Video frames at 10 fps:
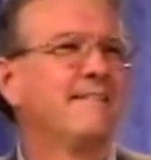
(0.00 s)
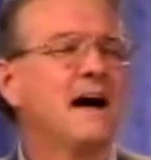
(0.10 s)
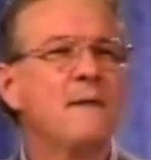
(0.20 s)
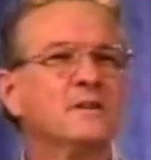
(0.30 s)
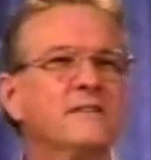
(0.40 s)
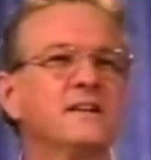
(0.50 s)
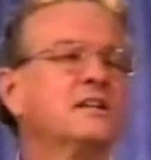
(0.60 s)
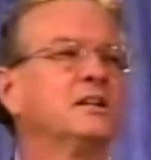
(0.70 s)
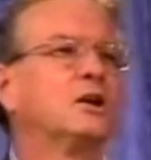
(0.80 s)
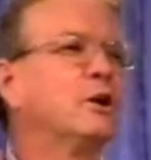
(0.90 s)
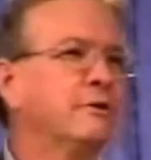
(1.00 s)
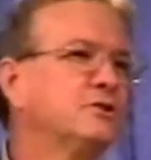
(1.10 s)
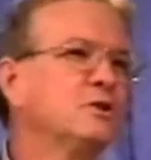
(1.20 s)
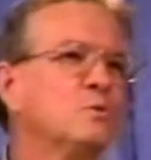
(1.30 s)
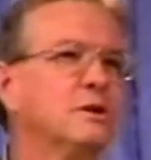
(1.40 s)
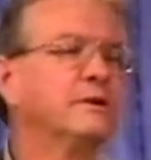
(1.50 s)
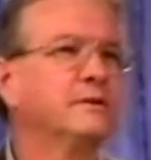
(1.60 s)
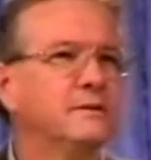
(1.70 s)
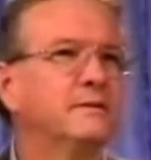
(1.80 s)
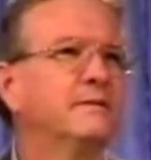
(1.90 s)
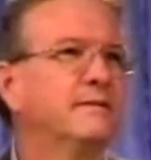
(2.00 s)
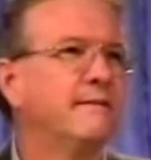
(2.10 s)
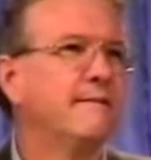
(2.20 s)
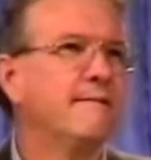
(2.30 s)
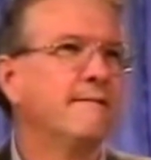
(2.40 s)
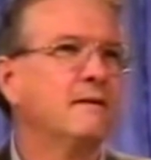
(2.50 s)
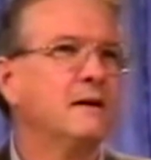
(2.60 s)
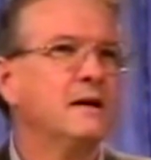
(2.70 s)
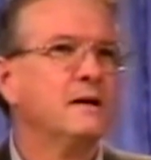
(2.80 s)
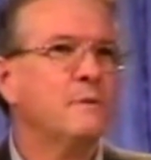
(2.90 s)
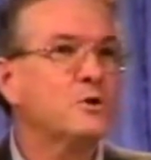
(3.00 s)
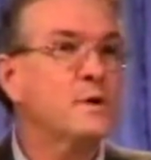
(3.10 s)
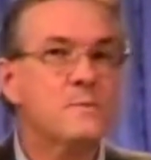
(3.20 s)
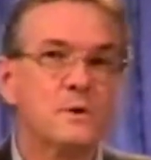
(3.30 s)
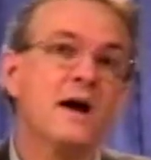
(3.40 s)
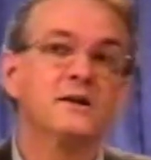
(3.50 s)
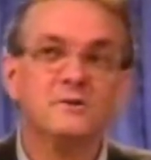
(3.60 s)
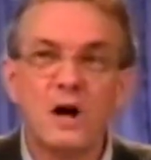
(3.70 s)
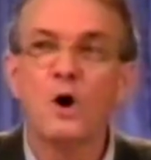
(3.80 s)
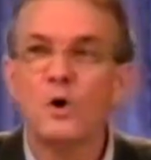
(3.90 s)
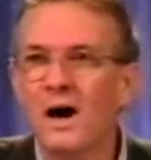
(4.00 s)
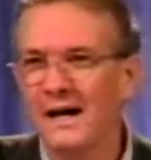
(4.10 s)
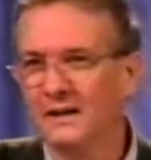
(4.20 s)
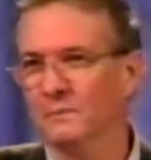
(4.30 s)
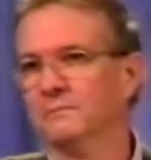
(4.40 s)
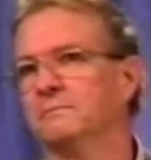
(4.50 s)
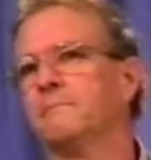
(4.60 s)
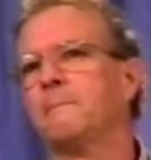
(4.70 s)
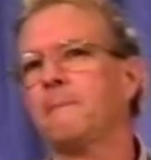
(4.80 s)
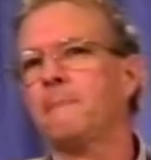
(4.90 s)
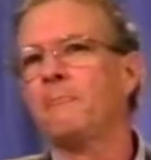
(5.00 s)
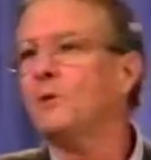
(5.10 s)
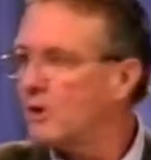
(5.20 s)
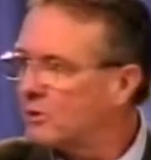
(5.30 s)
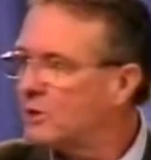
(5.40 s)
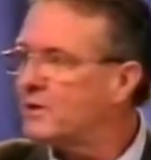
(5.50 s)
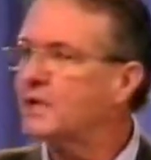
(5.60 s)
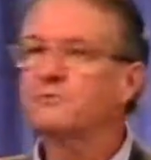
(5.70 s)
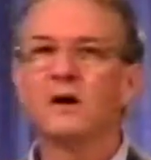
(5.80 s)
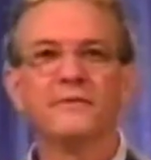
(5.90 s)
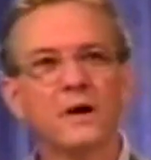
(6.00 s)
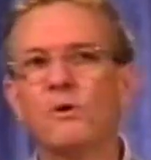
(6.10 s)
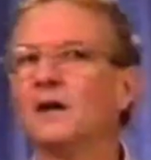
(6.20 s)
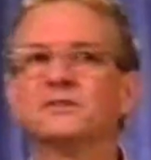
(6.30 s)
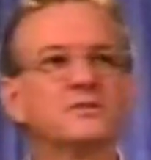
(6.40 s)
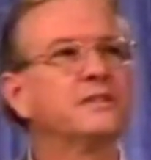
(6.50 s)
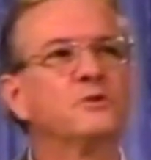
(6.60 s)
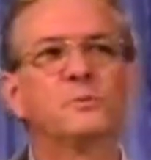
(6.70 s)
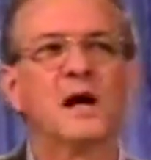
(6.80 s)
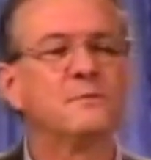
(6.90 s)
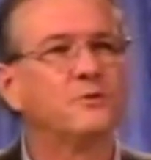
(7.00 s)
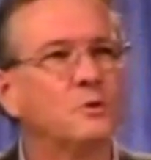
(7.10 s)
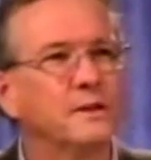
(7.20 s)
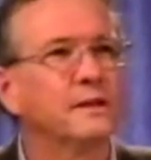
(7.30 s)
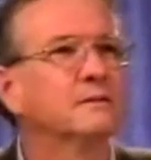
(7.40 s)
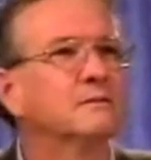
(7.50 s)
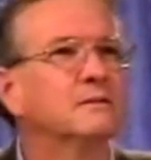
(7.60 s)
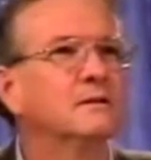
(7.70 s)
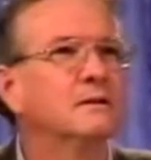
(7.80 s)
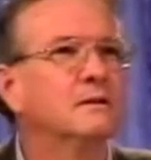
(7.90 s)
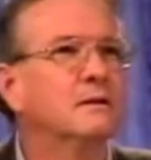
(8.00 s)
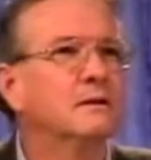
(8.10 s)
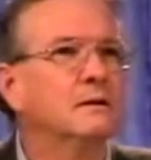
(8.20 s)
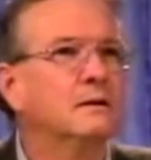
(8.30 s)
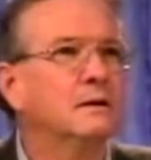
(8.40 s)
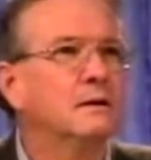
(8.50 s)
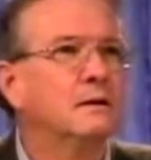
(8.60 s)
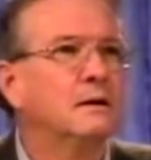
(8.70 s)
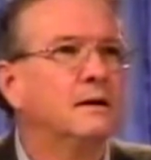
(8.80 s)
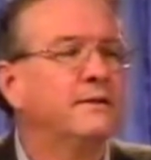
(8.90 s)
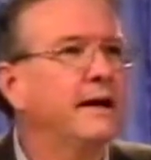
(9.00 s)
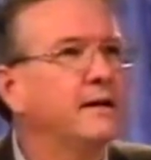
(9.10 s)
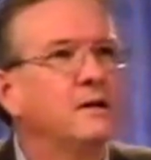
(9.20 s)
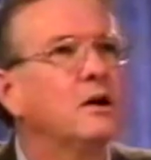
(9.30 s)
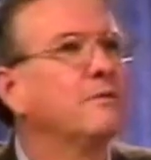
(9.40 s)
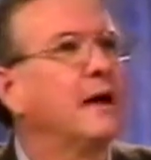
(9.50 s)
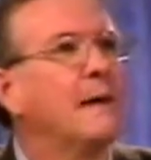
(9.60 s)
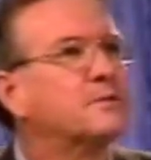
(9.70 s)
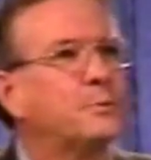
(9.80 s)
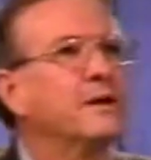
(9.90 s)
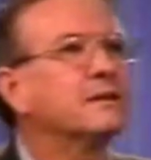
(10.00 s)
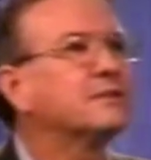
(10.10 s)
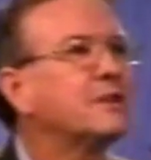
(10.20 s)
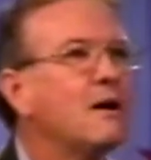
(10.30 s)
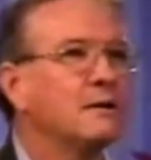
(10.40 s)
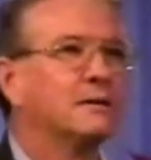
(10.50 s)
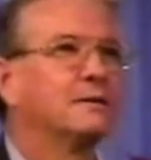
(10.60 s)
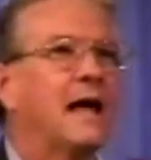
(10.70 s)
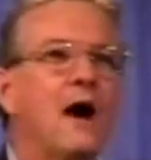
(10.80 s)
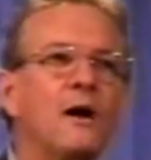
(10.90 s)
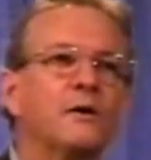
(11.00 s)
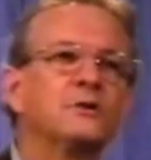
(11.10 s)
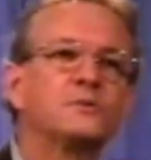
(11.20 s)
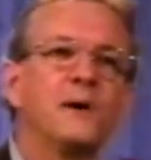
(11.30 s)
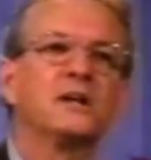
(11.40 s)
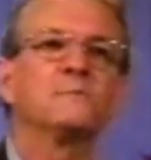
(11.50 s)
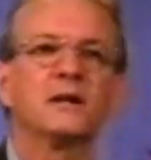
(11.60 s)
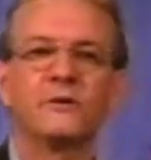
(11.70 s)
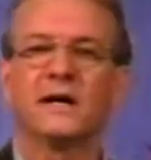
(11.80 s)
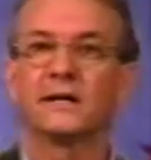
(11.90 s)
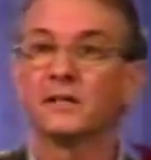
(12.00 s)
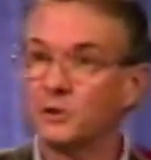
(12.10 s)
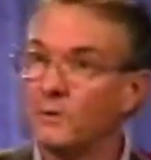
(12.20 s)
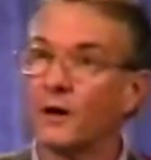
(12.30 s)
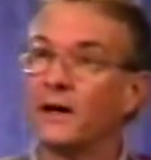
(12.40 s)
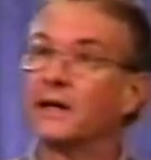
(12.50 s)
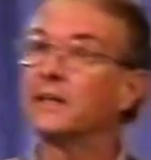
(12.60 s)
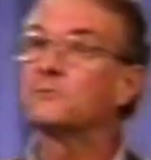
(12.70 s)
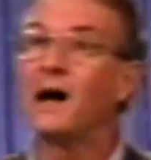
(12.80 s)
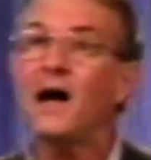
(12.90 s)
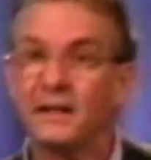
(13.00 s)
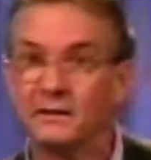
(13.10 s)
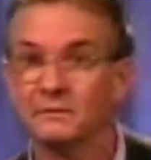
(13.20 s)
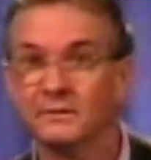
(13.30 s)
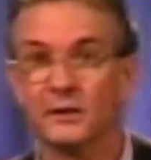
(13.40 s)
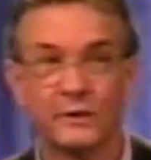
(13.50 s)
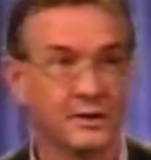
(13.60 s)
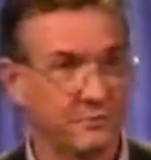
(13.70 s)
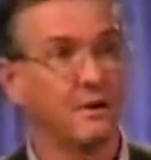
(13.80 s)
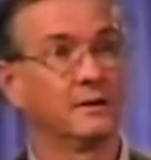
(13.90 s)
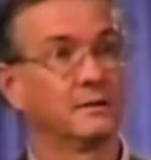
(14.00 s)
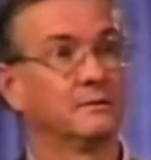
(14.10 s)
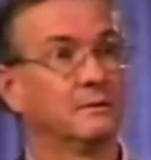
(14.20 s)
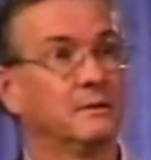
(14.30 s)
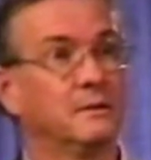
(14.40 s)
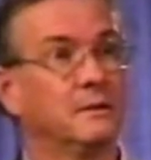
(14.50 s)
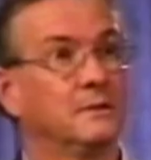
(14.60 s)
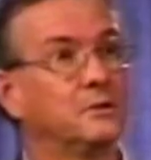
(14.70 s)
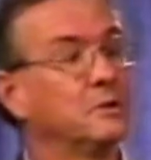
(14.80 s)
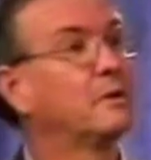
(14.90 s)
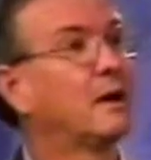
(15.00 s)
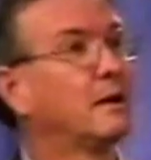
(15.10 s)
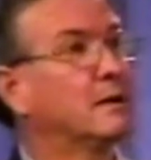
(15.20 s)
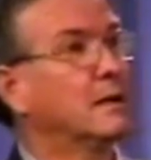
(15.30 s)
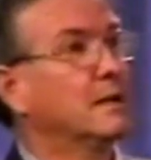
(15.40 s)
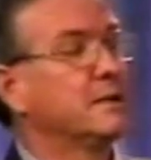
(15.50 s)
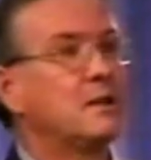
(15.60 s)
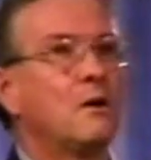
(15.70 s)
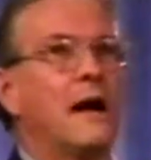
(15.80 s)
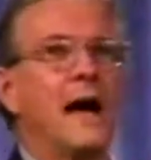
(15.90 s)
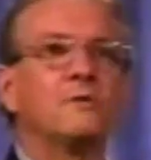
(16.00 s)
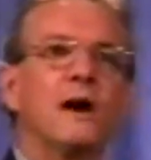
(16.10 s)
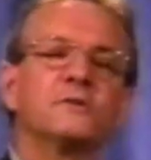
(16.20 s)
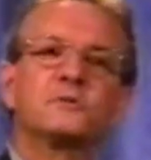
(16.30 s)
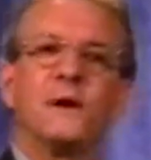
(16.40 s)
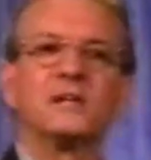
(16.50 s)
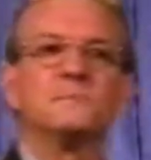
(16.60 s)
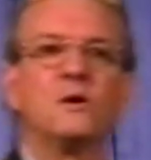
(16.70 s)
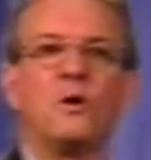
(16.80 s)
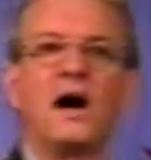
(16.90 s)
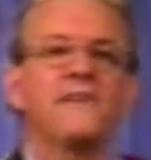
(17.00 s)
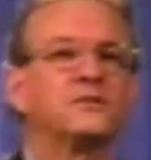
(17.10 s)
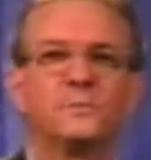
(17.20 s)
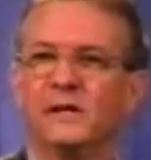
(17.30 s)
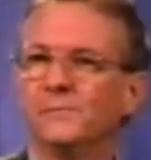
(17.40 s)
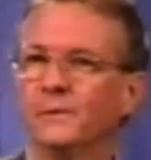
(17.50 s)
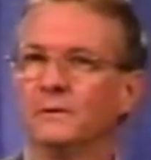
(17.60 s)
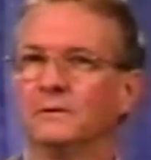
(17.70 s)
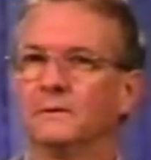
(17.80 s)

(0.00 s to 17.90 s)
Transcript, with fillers: I'm giving an encouraging word. Most people around here know I am. We go to a restaurant, they watch to see if we pray before we eat. They, you know, I'm sprinkling salt. How I respond to my grandkids, do my grandkids mind in a restaurant? Do, uh, you know, how do I respond to my wife, to people?